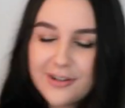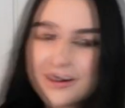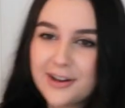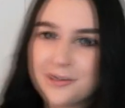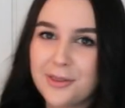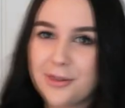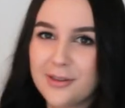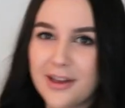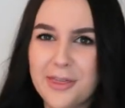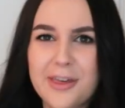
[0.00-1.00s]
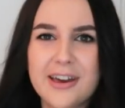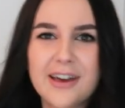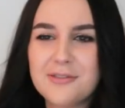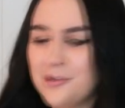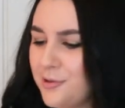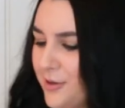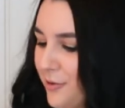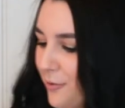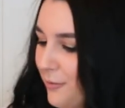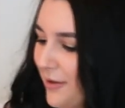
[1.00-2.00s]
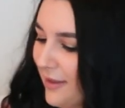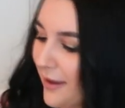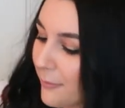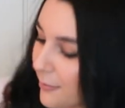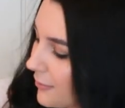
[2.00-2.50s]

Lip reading: I think I have to do it on my lap.